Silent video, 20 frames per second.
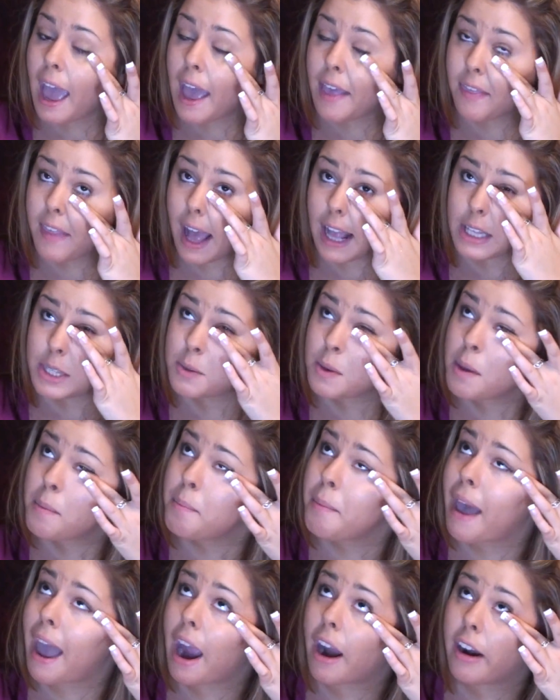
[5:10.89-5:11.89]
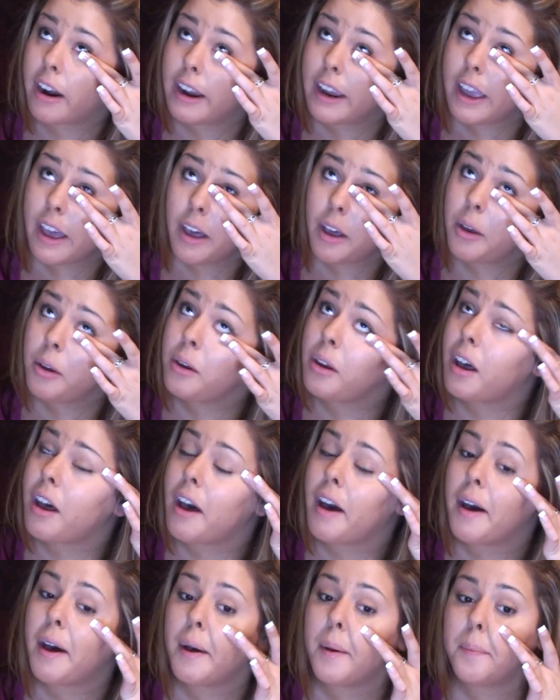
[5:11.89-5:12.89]
And that's what Mariel,
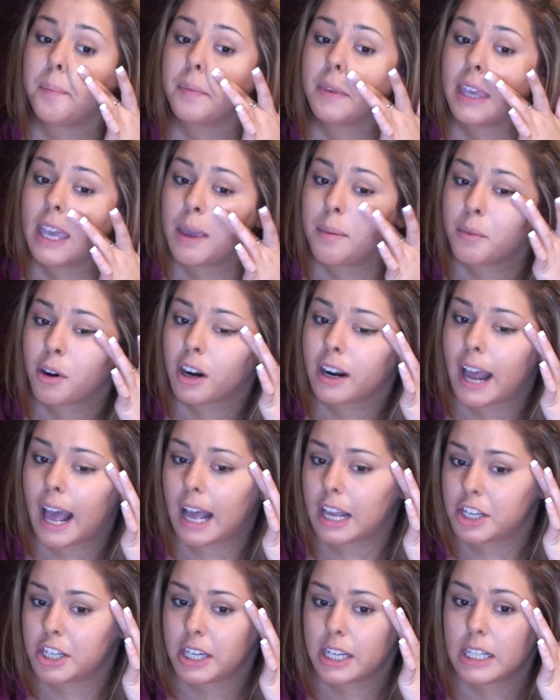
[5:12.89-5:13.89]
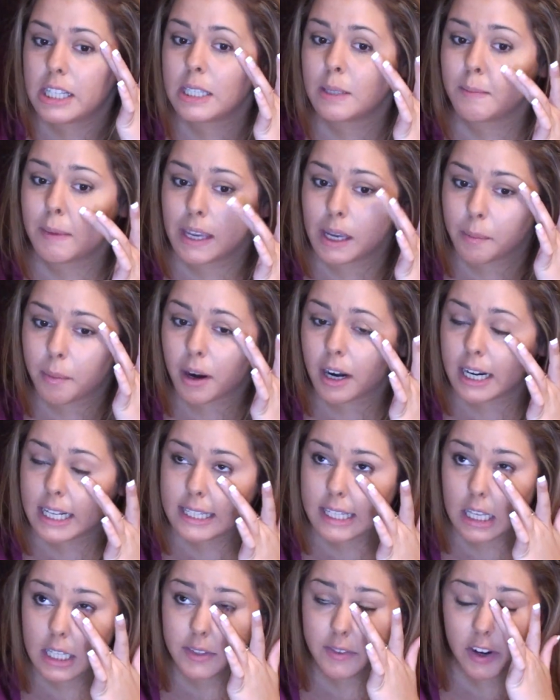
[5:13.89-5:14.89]
Kim Kardashian's makeup
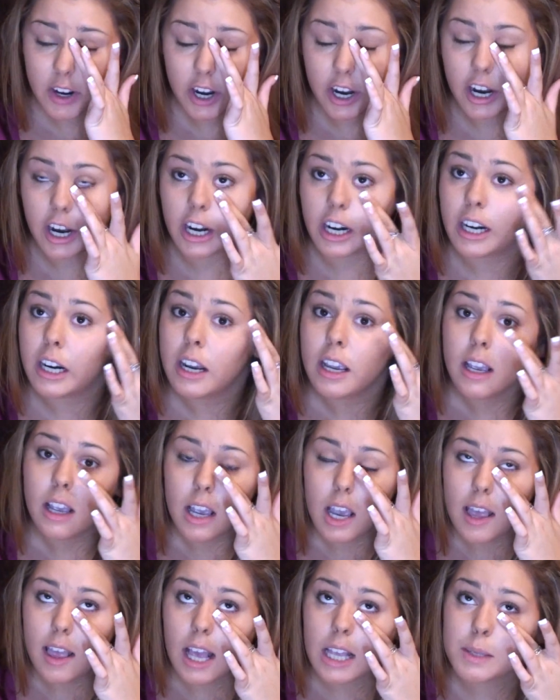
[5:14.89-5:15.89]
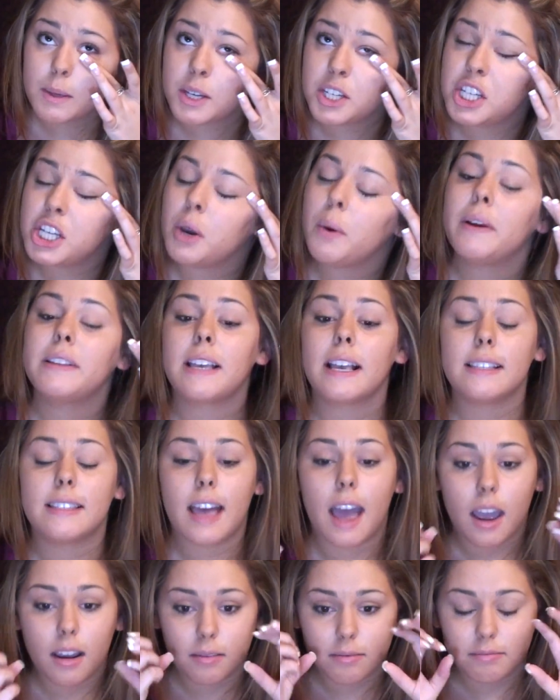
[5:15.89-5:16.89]
artist, does for her. So she always has
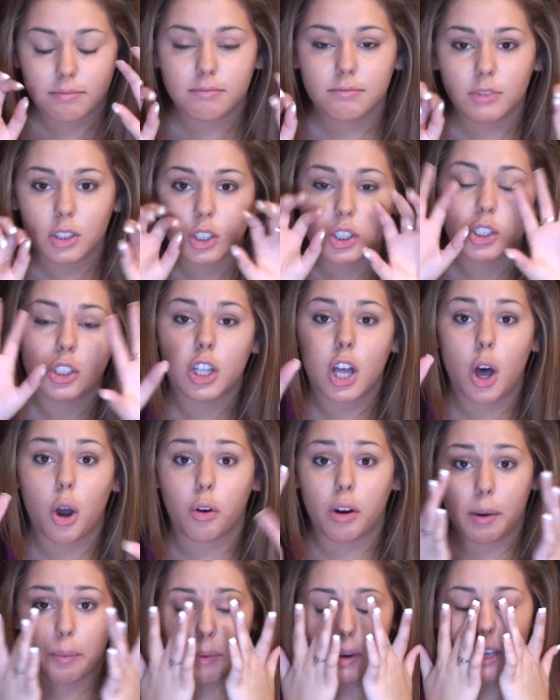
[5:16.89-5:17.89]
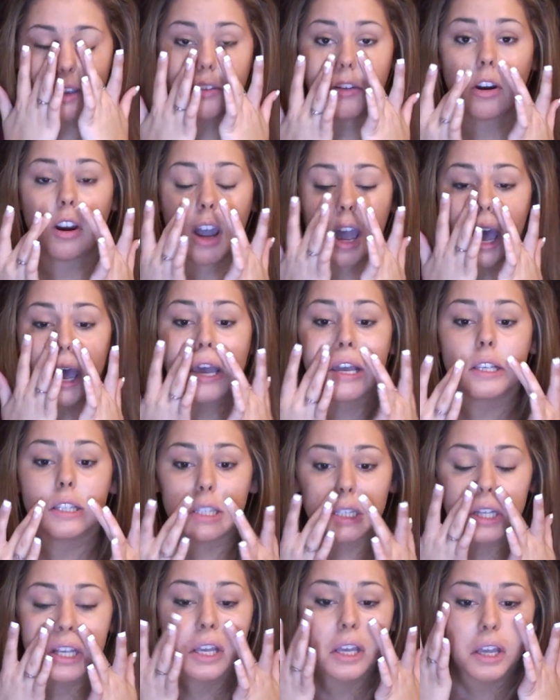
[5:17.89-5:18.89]
that glow right beneath her
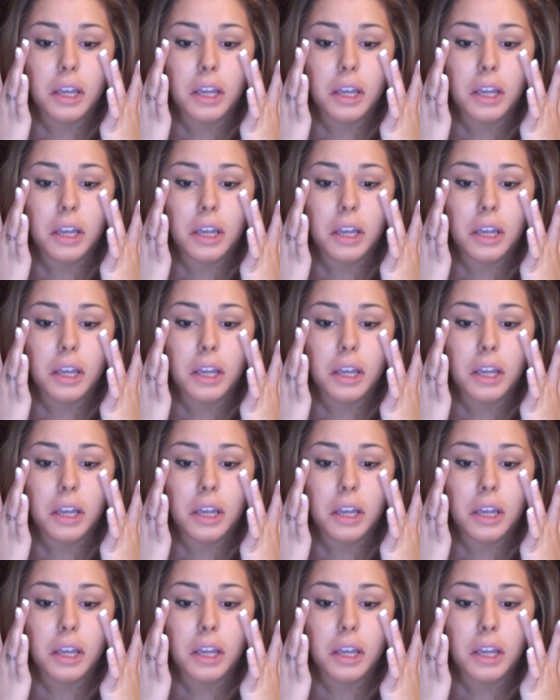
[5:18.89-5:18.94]
eyes.